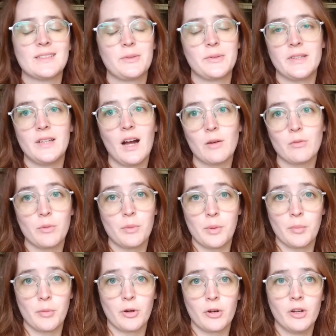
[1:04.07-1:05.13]
I would not
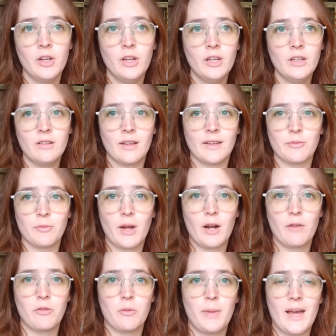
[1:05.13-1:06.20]
remember, like, right
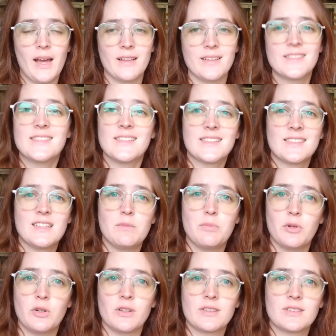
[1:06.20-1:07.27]
off the bat, sixty
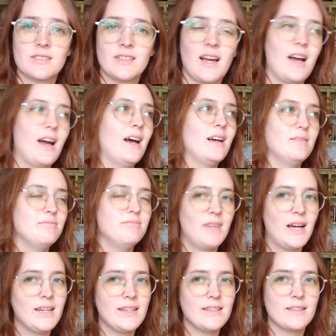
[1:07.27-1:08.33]
books. I,
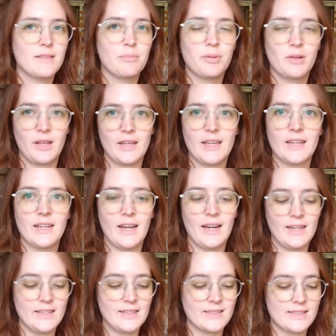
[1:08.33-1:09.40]
I need to plan, and
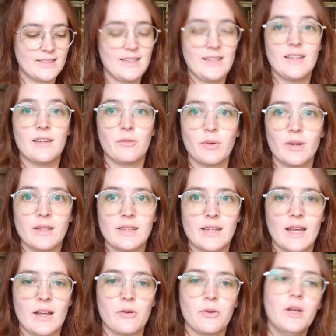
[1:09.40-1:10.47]
I need to see it written
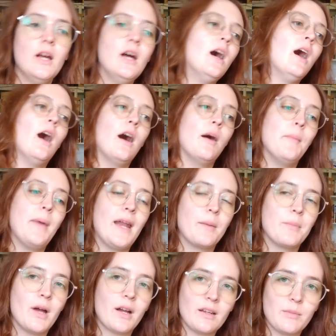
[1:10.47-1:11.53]
down. Um, and
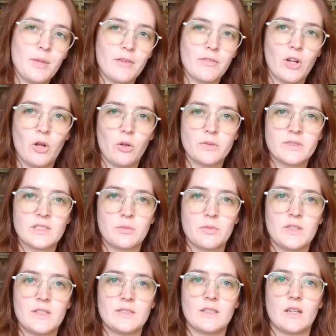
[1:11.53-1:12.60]
I'm not going to be able to hold some
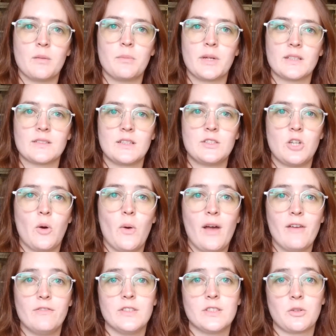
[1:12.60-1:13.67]
of these up because I don't
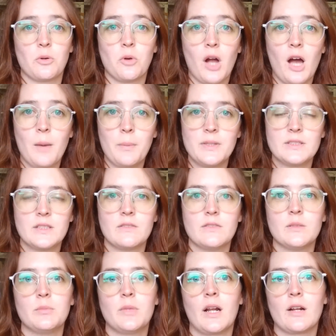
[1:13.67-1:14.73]
have physical copies of
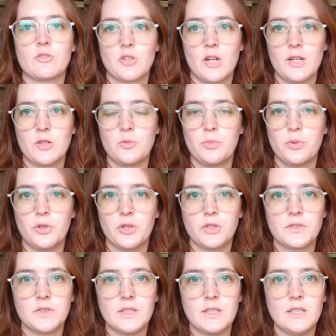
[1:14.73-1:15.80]
them, but I'll try to put
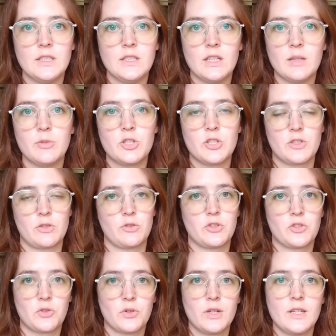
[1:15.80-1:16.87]
the images on the
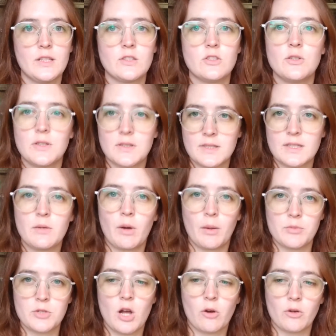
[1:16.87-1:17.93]
screen so you can see what
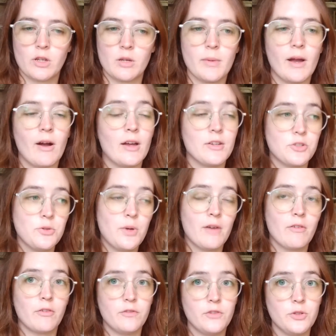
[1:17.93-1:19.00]
I'm talking about. I do
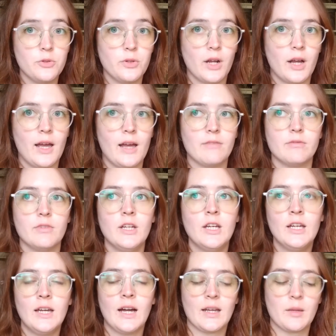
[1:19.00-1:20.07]
have a few that I have,
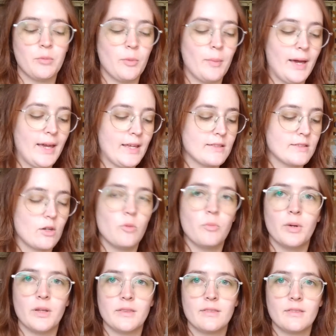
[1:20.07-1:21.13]
I can put my hands on,
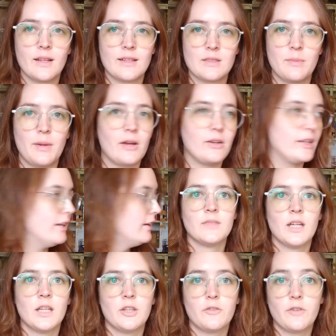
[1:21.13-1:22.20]
but that's about it.
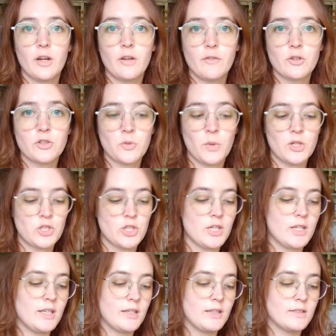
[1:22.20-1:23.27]
The very first question
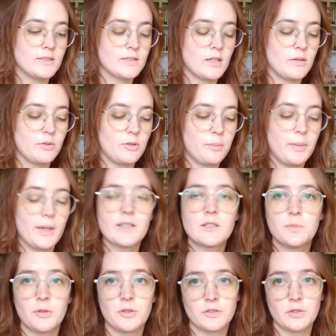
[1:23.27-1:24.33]
is the
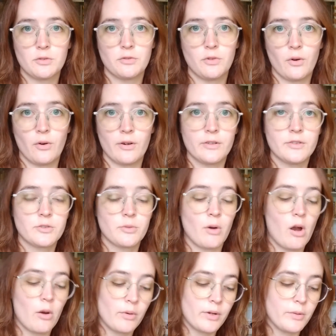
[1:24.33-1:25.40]
best book so far. So we're
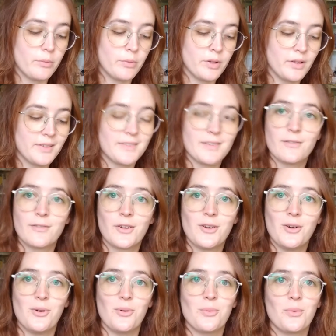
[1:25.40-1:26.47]
already really
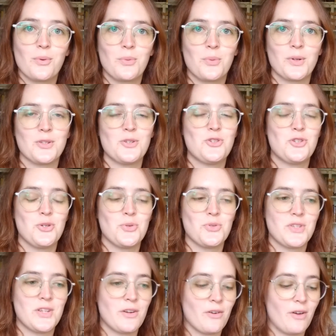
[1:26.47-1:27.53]
difficult with what to choose
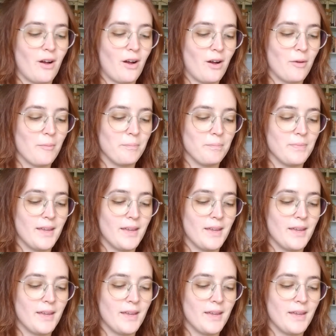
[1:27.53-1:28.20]
here, um,